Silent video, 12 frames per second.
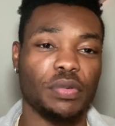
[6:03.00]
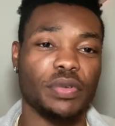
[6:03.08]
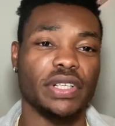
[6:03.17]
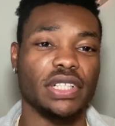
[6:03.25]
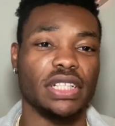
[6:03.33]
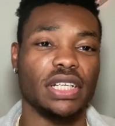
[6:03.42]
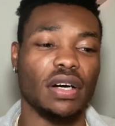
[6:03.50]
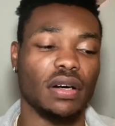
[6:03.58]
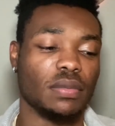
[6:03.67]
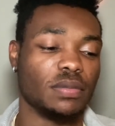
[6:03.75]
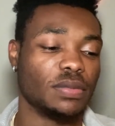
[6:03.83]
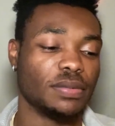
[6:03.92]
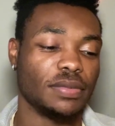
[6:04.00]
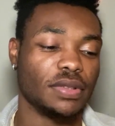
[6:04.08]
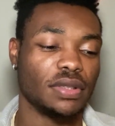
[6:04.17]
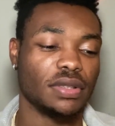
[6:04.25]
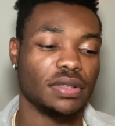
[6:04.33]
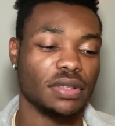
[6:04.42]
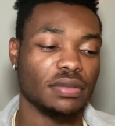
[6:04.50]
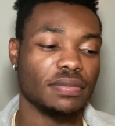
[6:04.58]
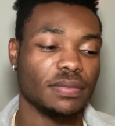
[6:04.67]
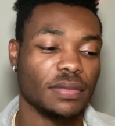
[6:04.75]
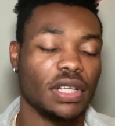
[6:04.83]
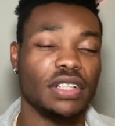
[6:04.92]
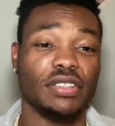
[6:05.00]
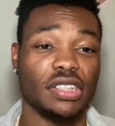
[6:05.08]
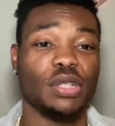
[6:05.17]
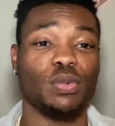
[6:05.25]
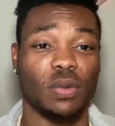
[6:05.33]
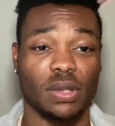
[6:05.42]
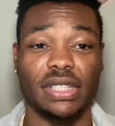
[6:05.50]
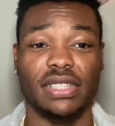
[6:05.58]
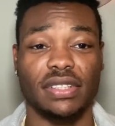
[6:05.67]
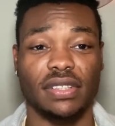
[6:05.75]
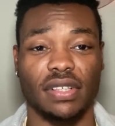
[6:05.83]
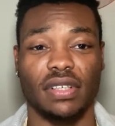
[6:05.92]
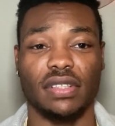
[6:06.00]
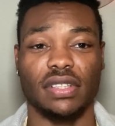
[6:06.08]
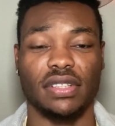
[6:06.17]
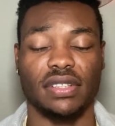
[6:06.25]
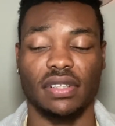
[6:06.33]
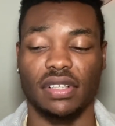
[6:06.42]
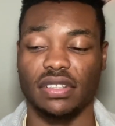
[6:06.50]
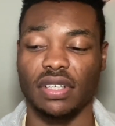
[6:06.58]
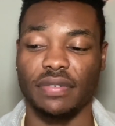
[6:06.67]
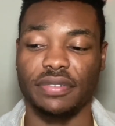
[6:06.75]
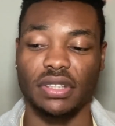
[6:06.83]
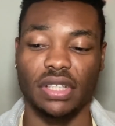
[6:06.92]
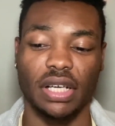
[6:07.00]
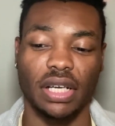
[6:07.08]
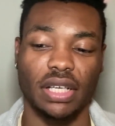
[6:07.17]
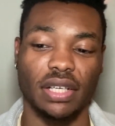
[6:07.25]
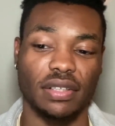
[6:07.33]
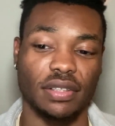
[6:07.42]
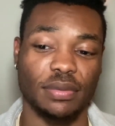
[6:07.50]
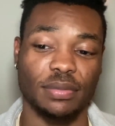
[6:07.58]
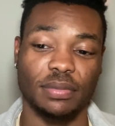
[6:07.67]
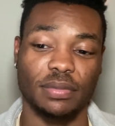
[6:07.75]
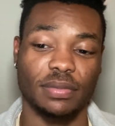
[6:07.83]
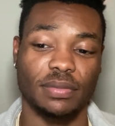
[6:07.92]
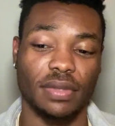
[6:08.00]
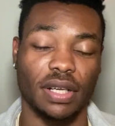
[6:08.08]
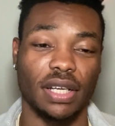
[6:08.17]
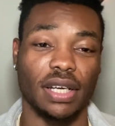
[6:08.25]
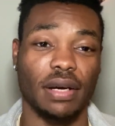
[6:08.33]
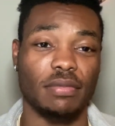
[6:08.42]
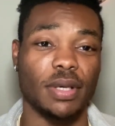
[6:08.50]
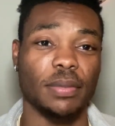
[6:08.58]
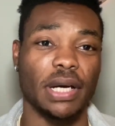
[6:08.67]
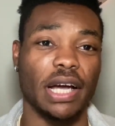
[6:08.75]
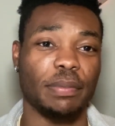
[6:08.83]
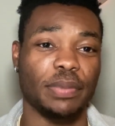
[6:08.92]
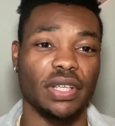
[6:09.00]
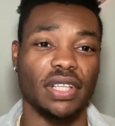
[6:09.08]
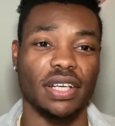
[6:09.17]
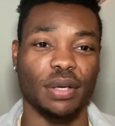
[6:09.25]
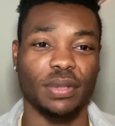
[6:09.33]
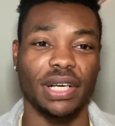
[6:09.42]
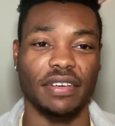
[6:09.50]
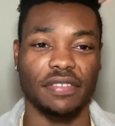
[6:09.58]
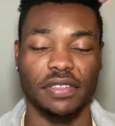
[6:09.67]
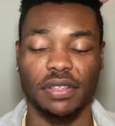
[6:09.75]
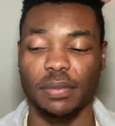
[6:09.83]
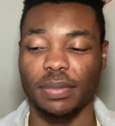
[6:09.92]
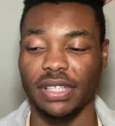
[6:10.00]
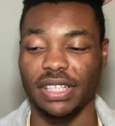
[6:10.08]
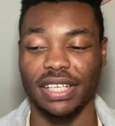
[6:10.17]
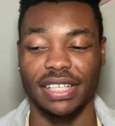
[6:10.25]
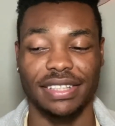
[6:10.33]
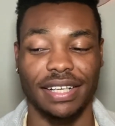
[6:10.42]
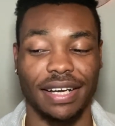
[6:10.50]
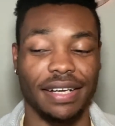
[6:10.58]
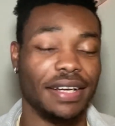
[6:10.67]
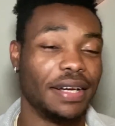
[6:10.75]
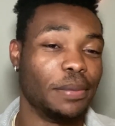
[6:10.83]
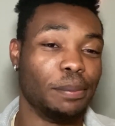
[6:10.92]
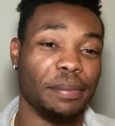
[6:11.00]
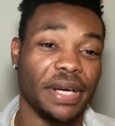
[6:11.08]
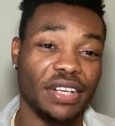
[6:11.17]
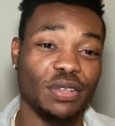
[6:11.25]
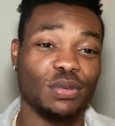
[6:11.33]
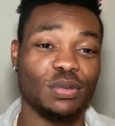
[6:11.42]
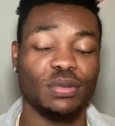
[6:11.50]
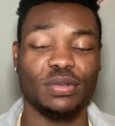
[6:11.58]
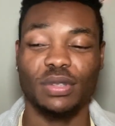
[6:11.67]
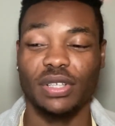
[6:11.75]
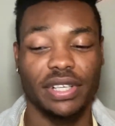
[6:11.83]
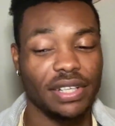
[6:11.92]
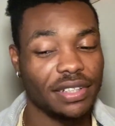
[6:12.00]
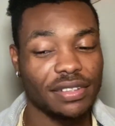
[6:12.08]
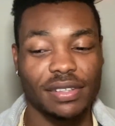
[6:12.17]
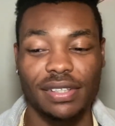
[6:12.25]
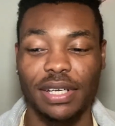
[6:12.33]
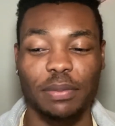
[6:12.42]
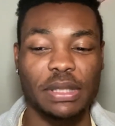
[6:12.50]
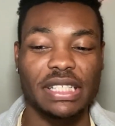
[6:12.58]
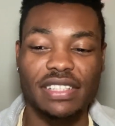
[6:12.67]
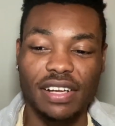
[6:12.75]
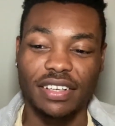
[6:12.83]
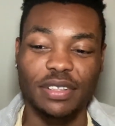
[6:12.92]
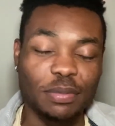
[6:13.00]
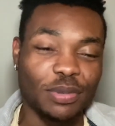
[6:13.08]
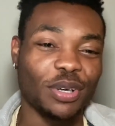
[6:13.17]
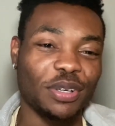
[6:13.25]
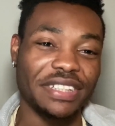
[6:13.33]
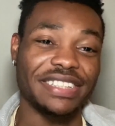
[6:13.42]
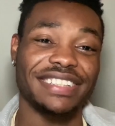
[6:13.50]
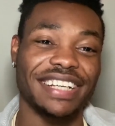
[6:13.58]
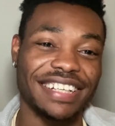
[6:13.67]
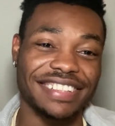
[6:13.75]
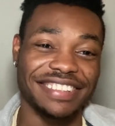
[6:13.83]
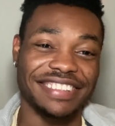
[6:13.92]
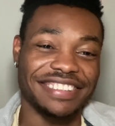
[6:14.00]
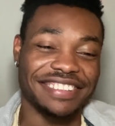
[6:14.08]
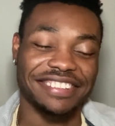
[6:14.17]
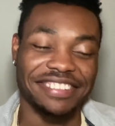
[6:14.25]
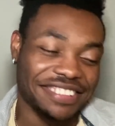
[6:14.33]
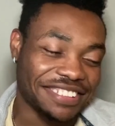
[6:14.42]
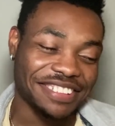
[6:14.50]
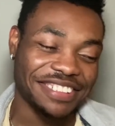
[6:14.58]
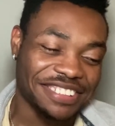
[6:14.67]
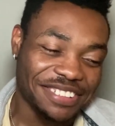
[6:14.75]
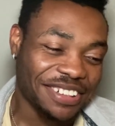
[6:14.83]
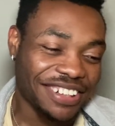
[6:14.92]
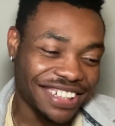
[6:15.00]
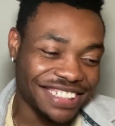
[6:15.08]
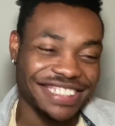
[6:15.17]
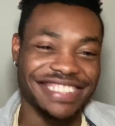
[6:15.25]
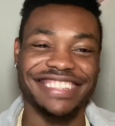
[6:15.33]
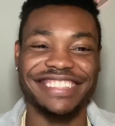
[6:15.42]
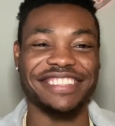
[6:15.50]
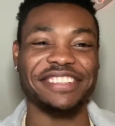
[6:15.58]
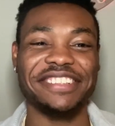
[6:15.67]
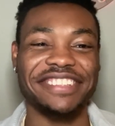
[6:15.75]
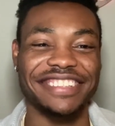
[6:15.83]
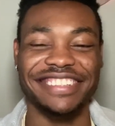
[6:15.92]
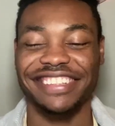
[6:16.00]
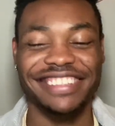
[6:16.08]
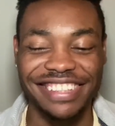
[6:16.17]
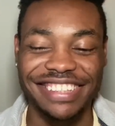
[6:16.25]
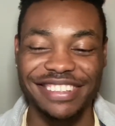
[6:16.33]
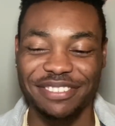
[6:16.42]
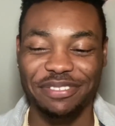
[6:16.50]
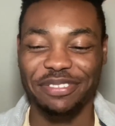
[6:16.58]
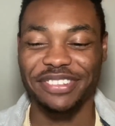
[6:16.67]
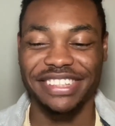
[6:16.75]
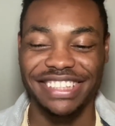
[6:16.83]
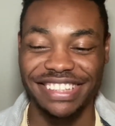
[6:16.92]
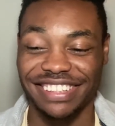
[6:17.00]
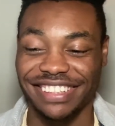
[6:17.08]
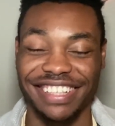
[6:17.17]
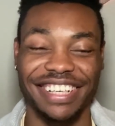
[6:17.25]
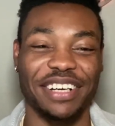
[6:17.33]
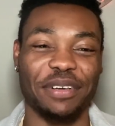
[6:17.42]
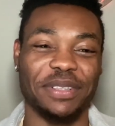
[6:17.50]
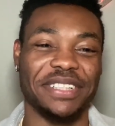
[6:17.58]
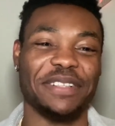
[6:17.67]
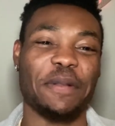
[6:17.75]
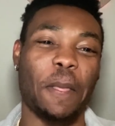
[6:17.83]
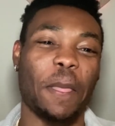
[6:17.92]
really he really worked his socks off today. And I'm happy that we have a player like that. Menu, don't get me started, bro. His tackles is just crazy, dude. Like free this guy, man.